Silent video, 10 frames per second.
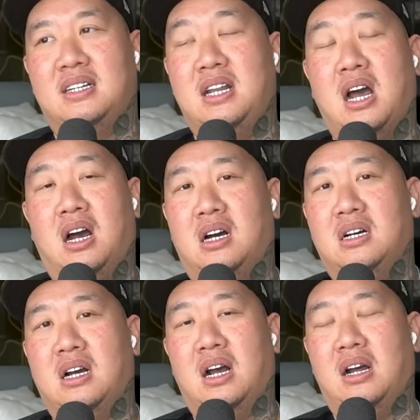
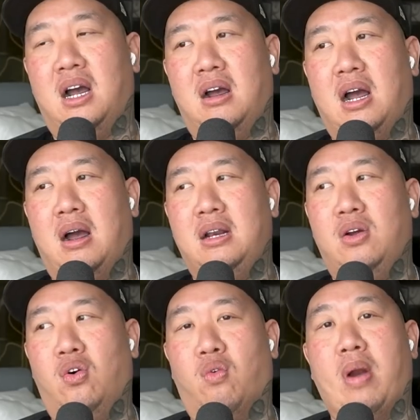Nah, I
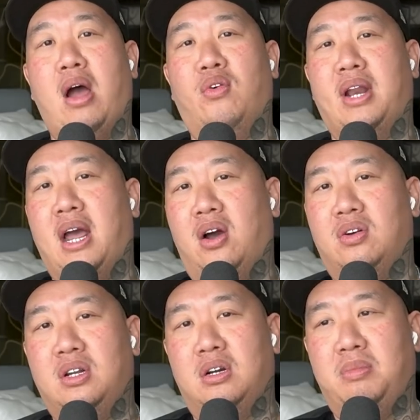know around
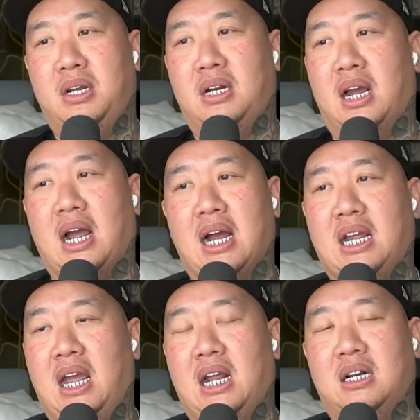now, you know what I mean? Like I
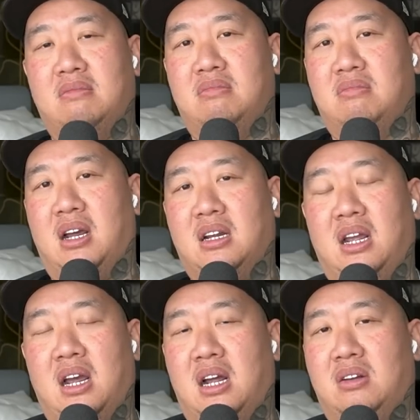
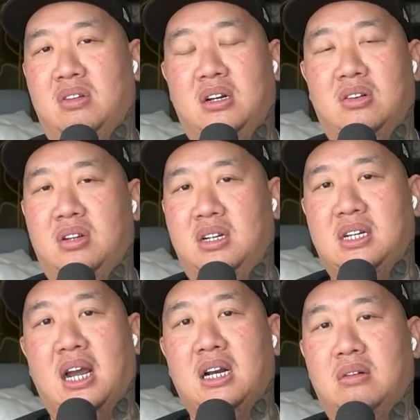don't even know the
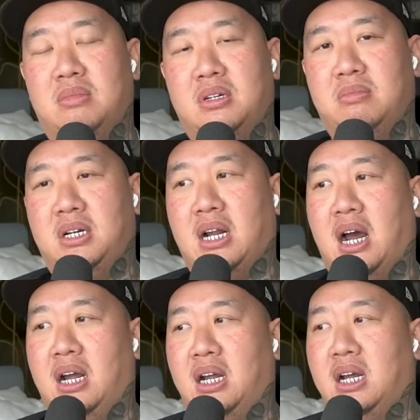exact number, but
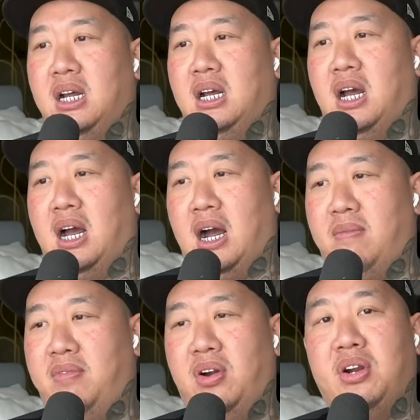
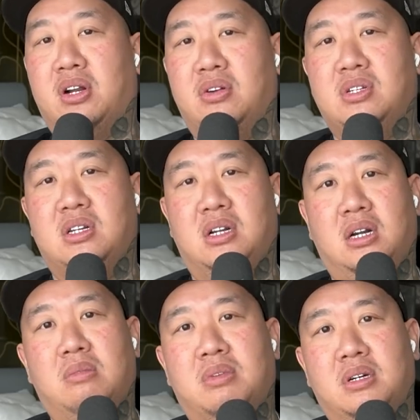I'm very close to the
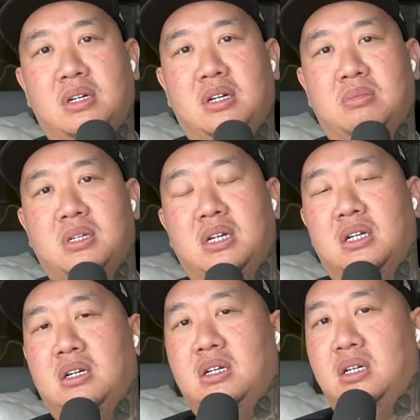number, you know what I'm
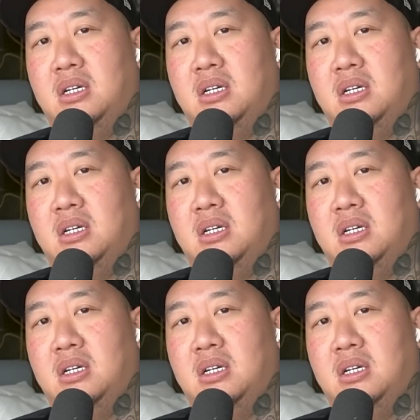saying?